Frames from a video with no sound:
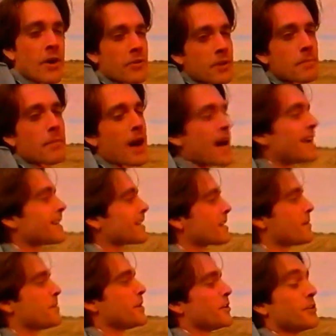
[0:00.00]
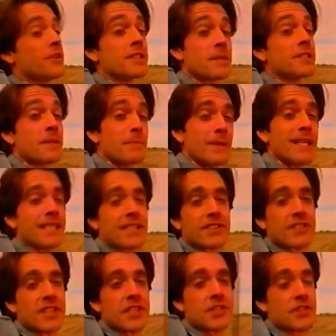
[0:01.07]
know that buying a computer is a big
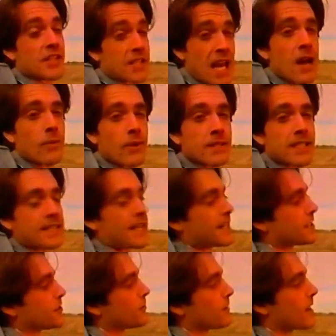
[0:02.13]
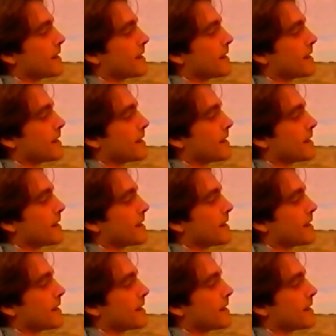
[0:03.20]
decision and not one to take too